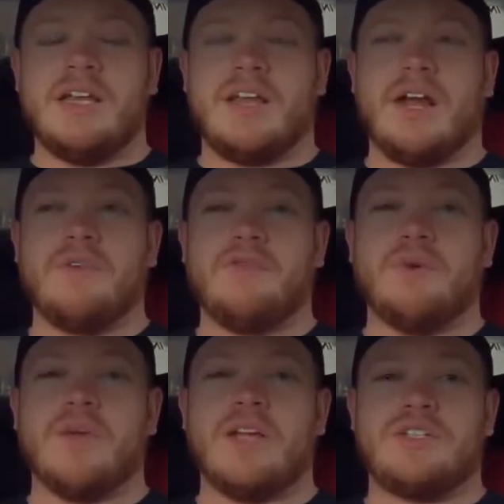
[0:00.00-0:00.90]
the air
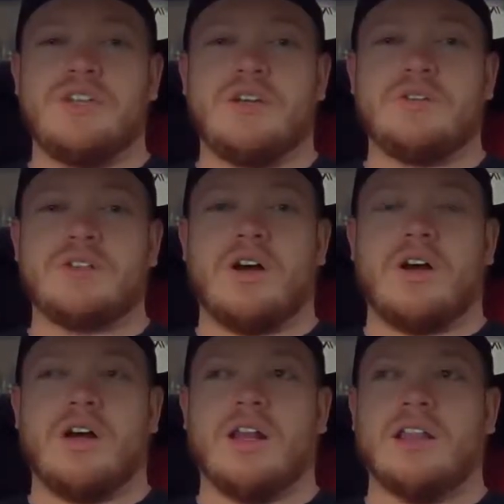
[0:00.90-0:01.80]
fuel ratios
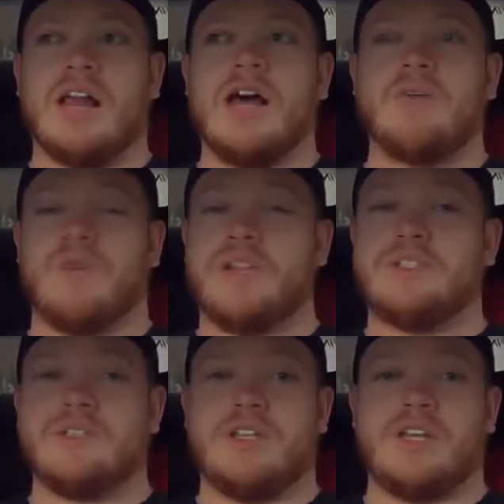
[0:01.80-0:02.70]
are a lot
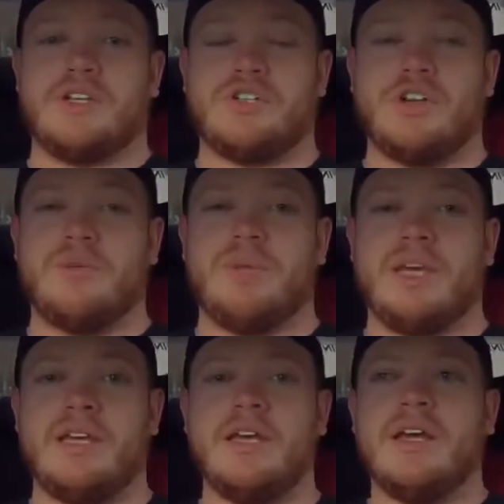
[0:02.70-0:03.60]
richer than they should
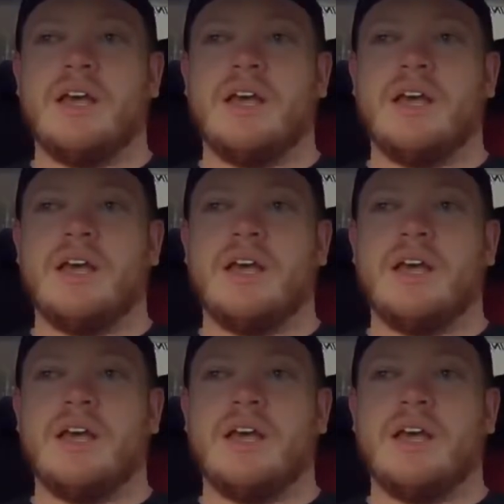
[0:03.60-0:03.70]
be.